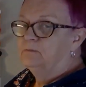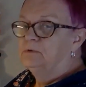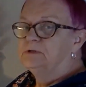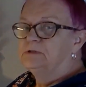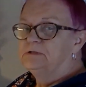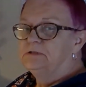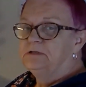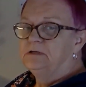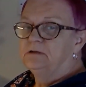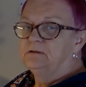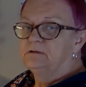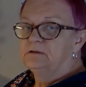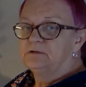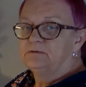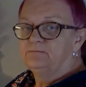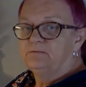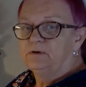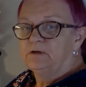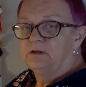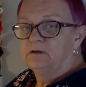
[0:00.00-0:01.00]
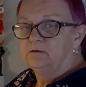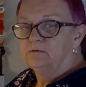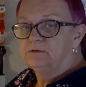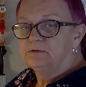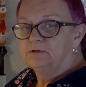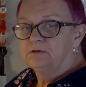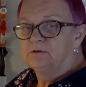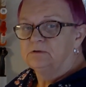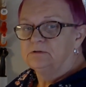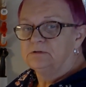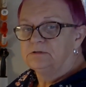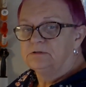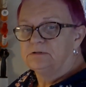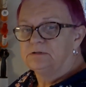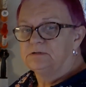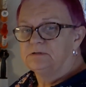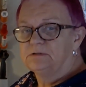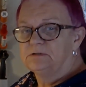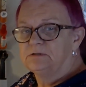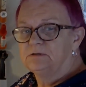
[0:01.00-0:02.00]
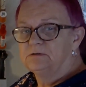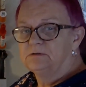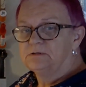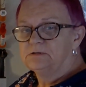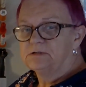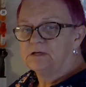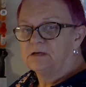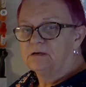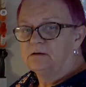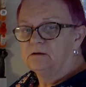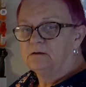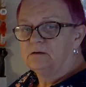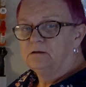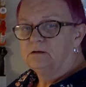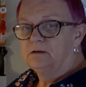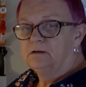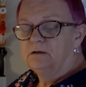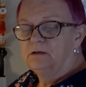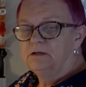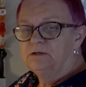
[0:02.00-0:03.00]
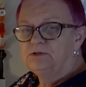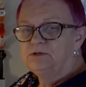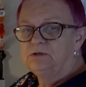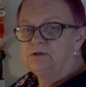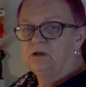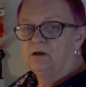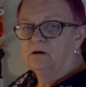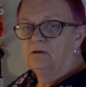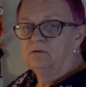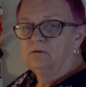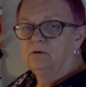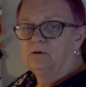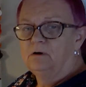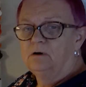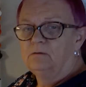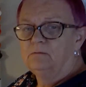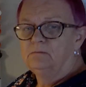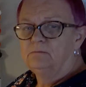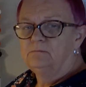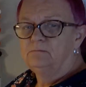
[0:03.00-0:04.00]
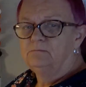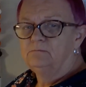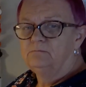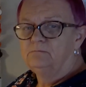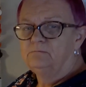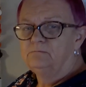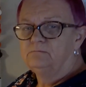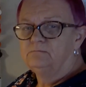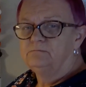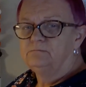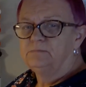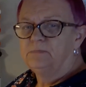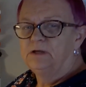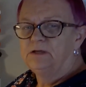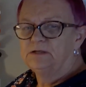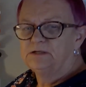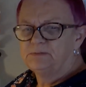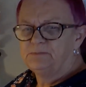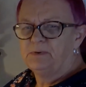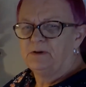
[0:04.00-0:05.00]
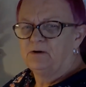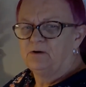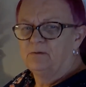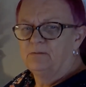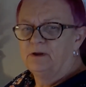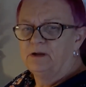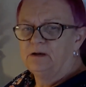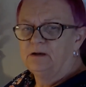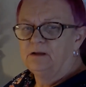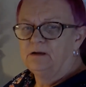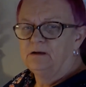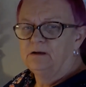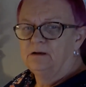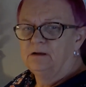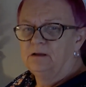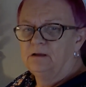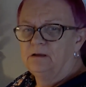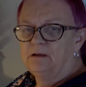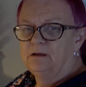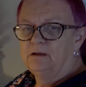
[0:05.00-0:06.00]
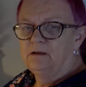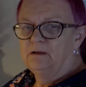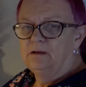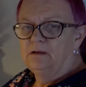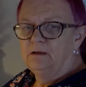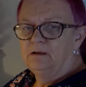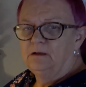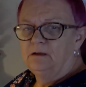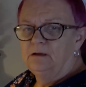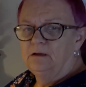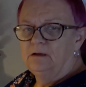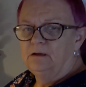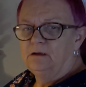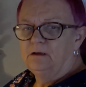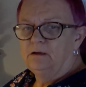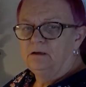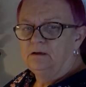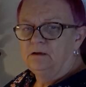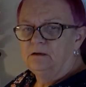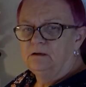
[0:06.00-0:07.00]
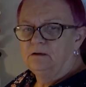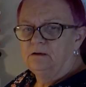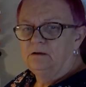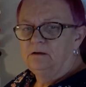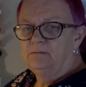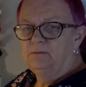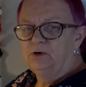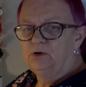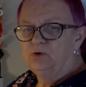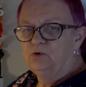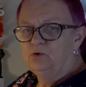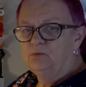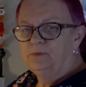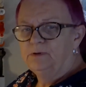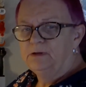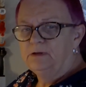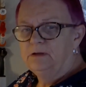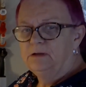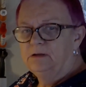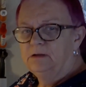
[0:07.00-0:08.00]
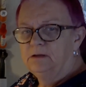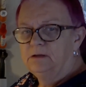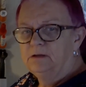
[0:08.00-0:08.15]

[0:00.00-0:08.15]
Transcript: and we'll see how this video turns out. As you know, I'm experimenting. I'm a newbie.